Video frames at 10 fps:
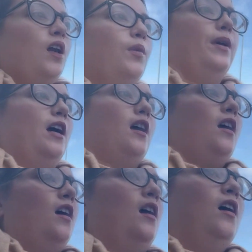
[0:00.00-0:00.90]
We
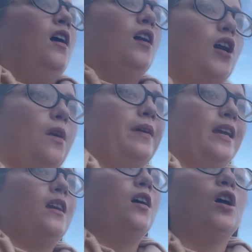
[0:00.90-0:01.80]
are
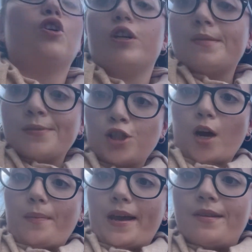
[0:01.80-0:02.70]
going Christmas
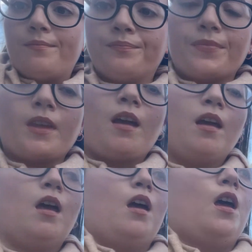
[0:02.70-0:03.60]
shopping.
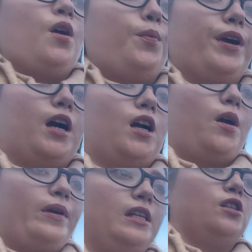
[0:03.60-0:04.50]
We are
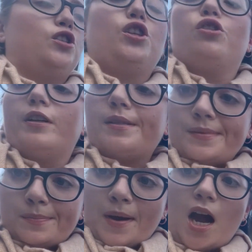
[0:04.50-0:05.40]
going to the
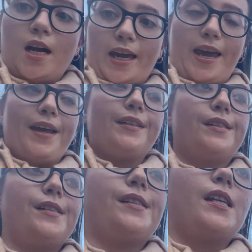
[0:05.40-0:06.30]
Christmas markets.